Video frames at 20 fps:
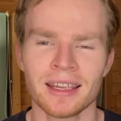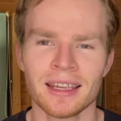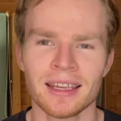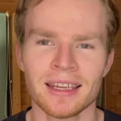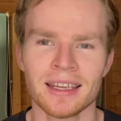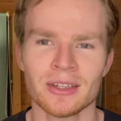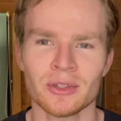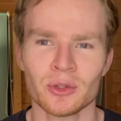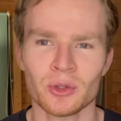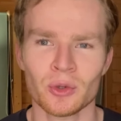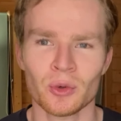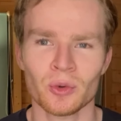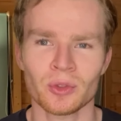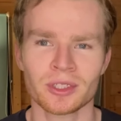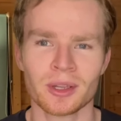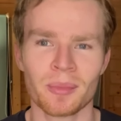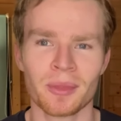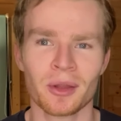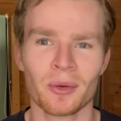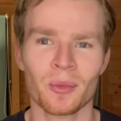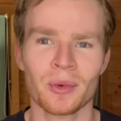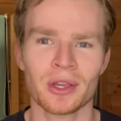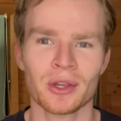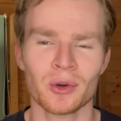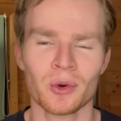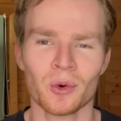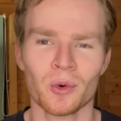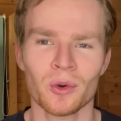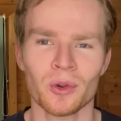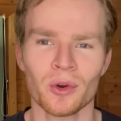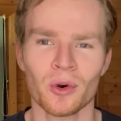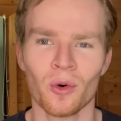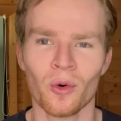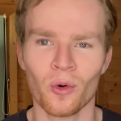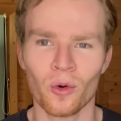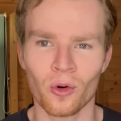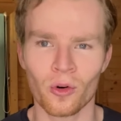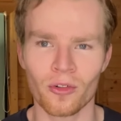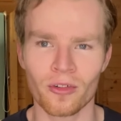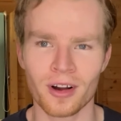into something we call your
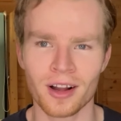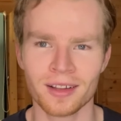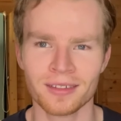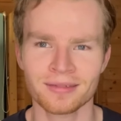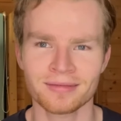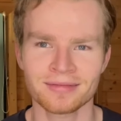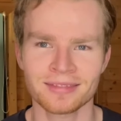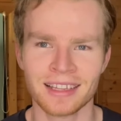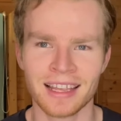aura,